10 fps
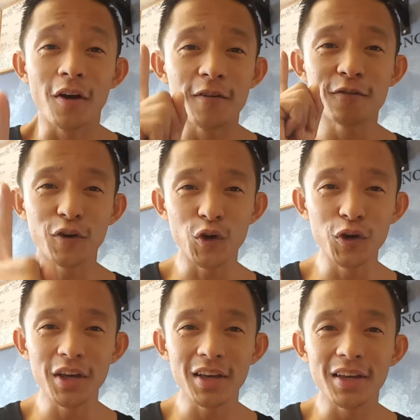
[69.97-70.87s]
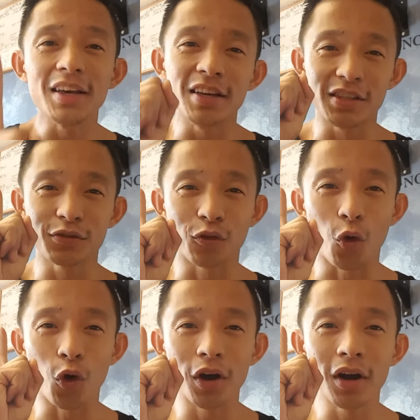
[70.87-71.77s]
Food is
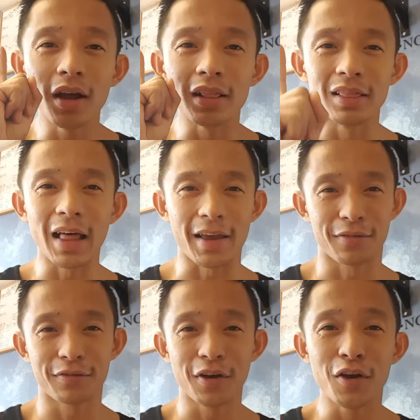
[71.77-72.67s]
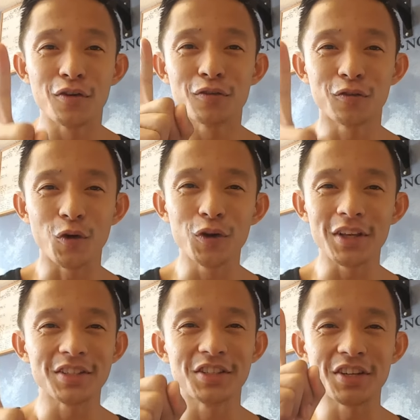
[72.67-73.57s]
for life. Food
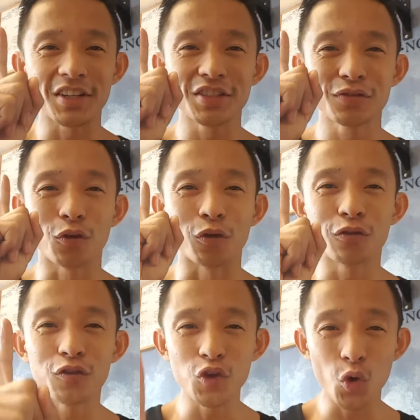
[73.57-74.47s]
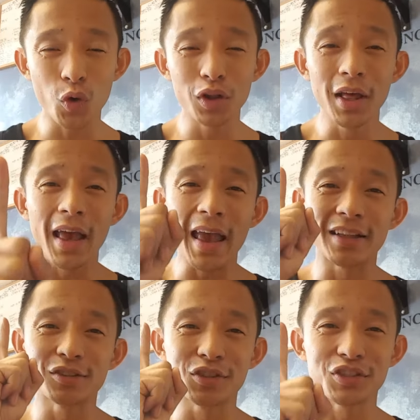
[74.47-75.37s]
is just for fuel
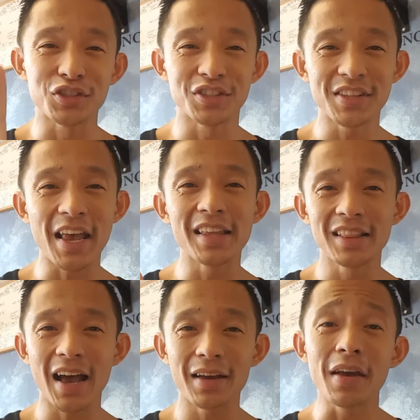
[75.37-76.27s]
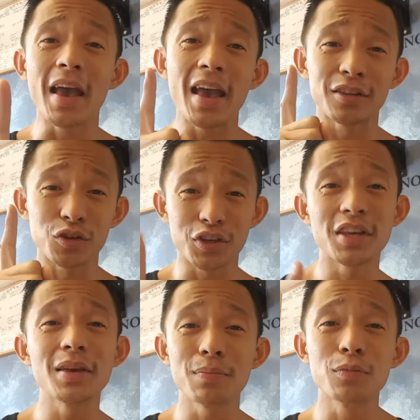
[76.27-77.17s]
and to sustain life and to
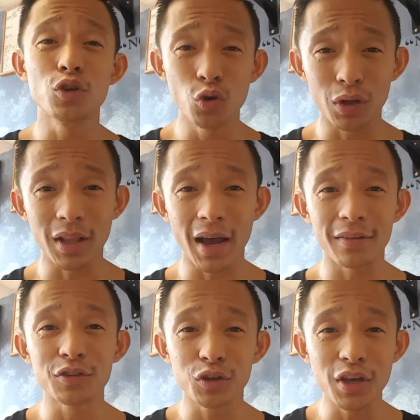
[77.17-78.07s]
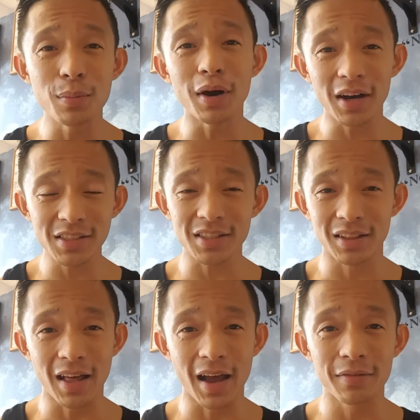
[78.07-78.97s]
keep you alive, to keep us
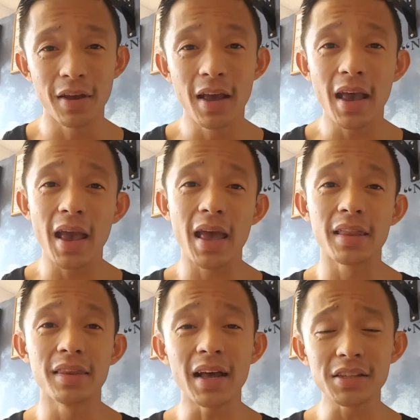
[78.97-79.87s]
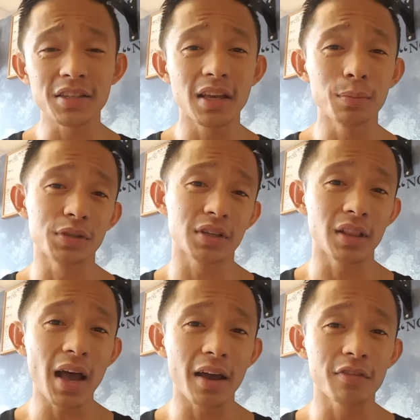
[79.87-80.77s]
alive, and not just keep us
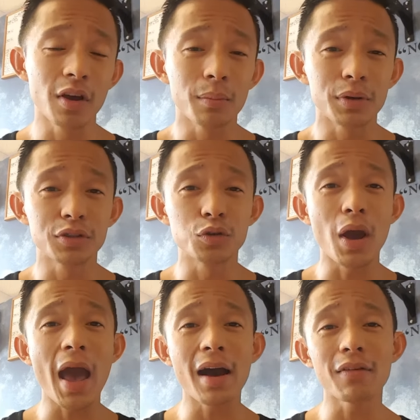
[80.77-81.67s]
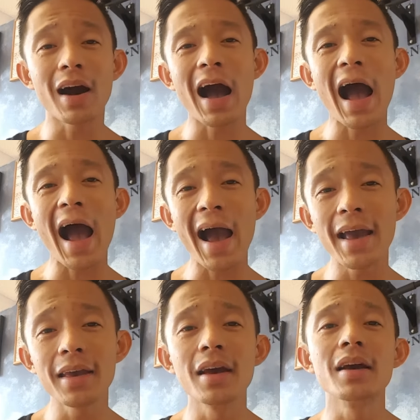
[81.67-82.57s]
alive, but to have a
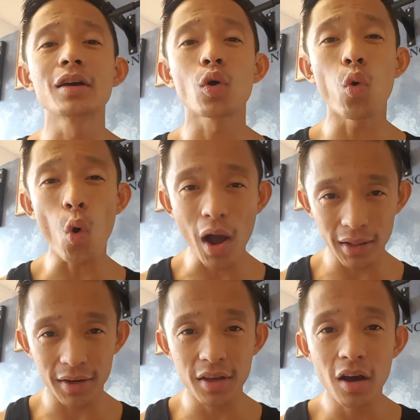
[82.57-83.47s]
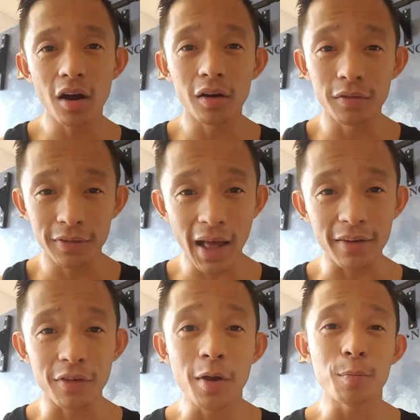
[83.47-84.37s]
high quality of
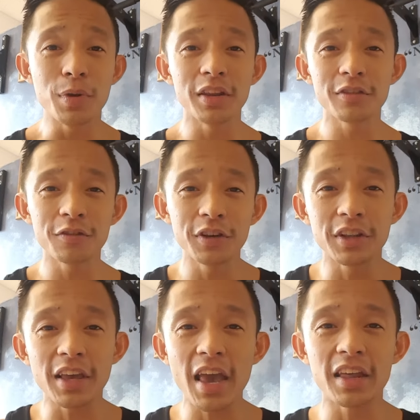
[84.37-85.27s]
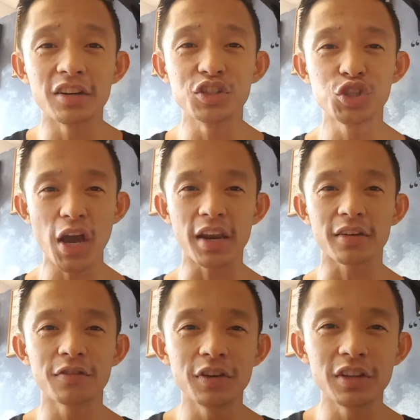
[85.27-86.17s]
life, meaning feeling energetic,
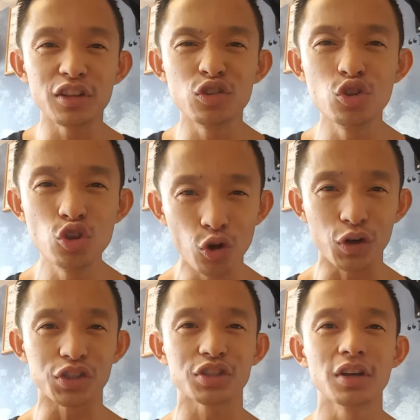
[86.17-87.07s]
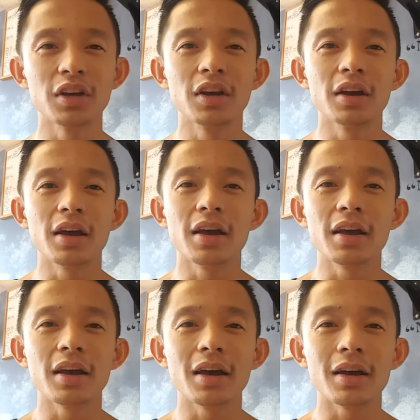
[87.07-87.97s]
feeling nourished
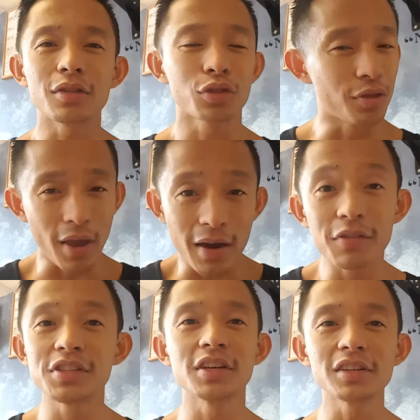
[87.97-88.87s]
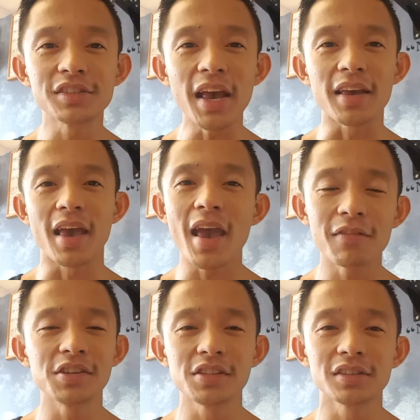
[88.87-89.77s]
every single day.
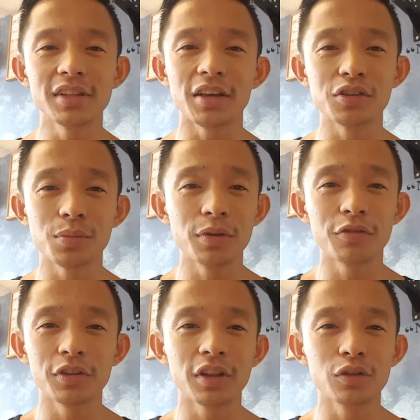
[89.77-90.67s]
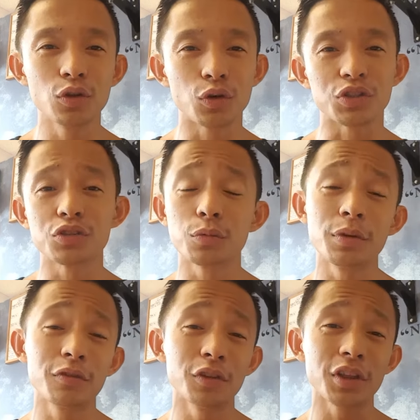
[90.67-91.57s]
Every single day you should be feeling nourished, you should be
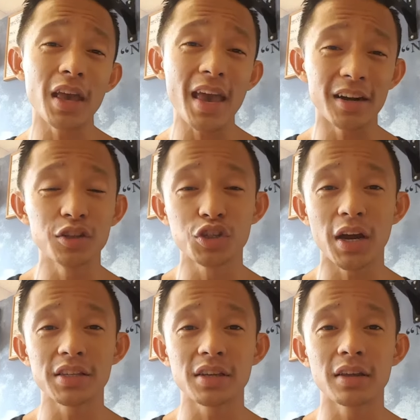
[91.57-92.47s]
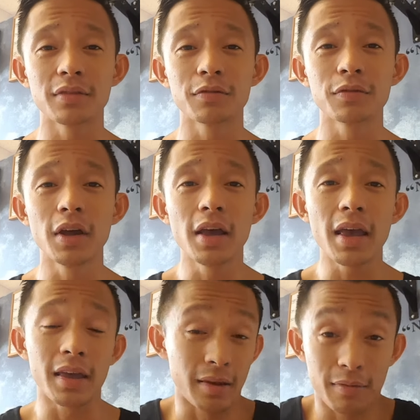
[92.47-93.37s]
feeling energized
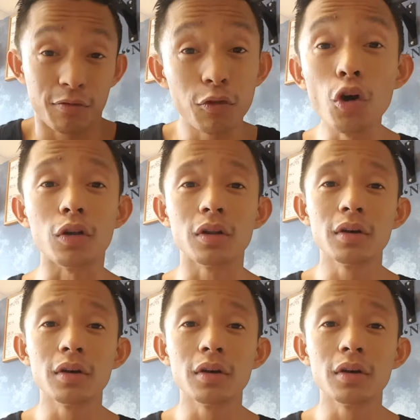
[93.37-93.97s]
and full.